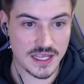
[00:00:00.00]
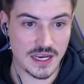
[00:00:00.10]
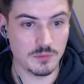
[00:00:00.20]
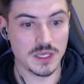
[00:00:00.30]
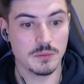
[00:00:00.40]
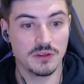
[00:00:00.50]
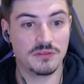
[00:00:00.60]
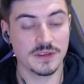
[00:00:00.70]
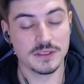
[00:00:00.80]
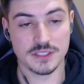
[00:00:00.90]
and I'll be able to
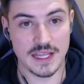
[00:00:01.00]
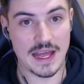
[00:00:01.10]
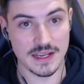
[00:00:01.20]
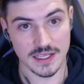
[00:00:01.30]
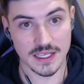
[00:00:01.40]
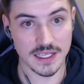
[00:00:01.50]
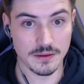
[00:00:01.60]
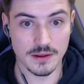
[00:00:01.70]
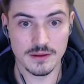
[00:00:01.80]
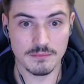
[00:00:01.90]
filter that
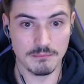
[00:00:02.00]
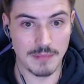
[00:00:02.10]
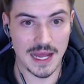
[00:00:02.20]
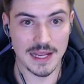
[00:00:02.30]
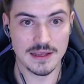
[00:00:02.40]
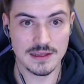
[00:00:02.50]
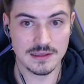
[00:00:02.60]
in my